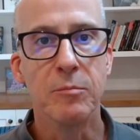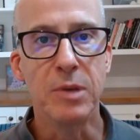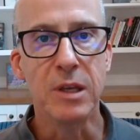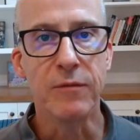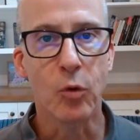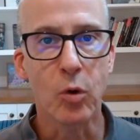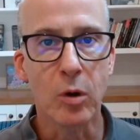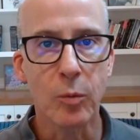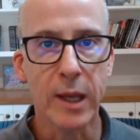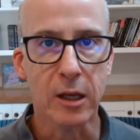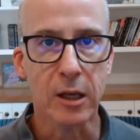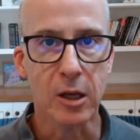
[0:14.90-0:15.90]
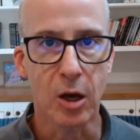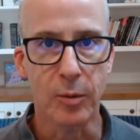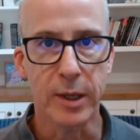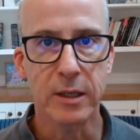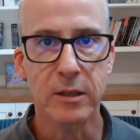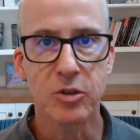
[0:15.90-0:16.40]
before we get
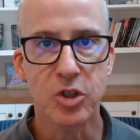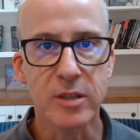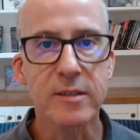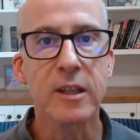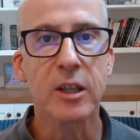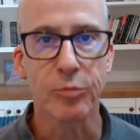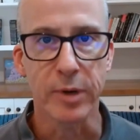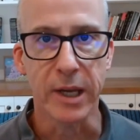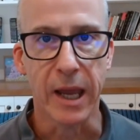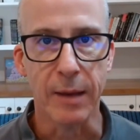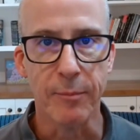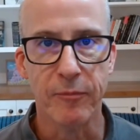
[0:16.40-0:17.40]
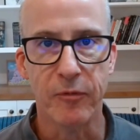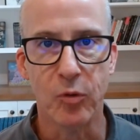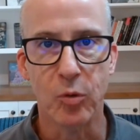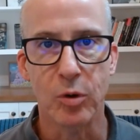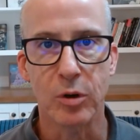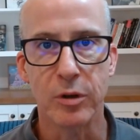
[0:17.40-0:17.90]
going, just a little recap
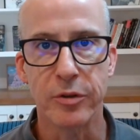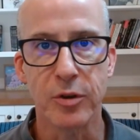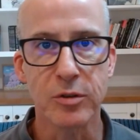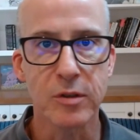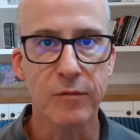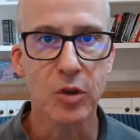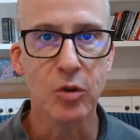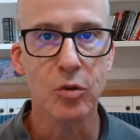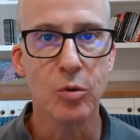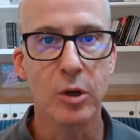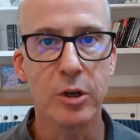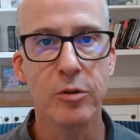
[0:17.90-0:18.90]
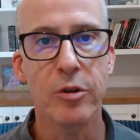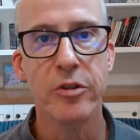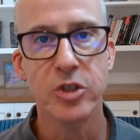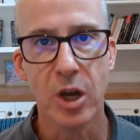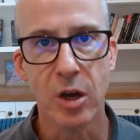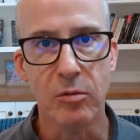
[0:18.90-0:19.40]
for those of you who are new to the
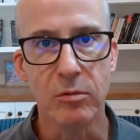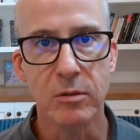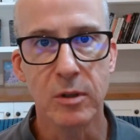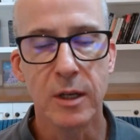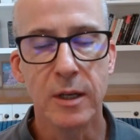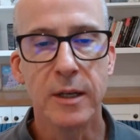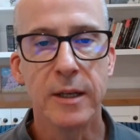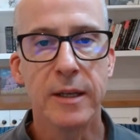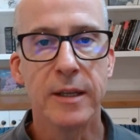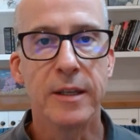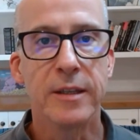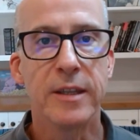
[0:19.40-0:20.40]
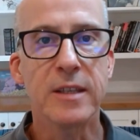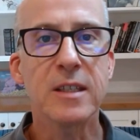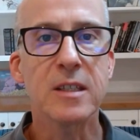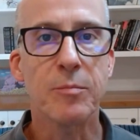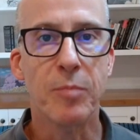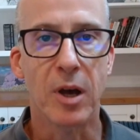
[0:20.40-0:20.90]
show. This
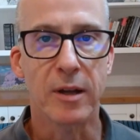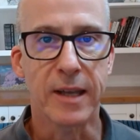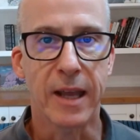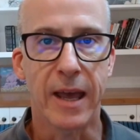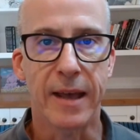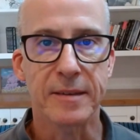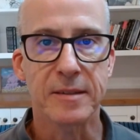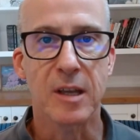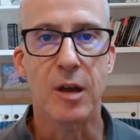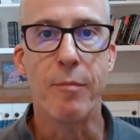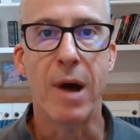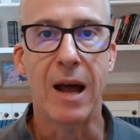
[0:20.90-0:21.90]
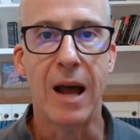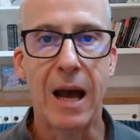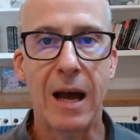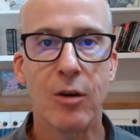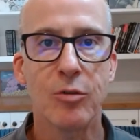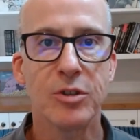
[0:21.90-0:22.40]
is a podcast about
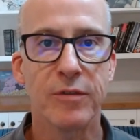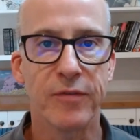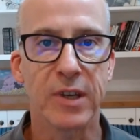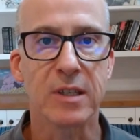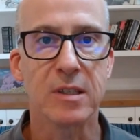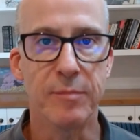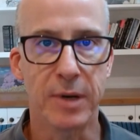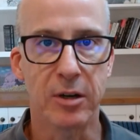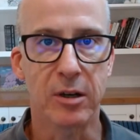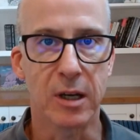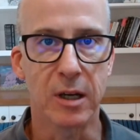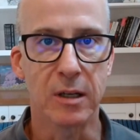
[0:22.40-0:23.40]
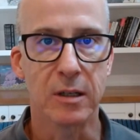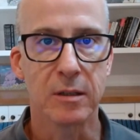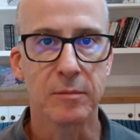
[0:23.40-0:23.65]
how to fix America.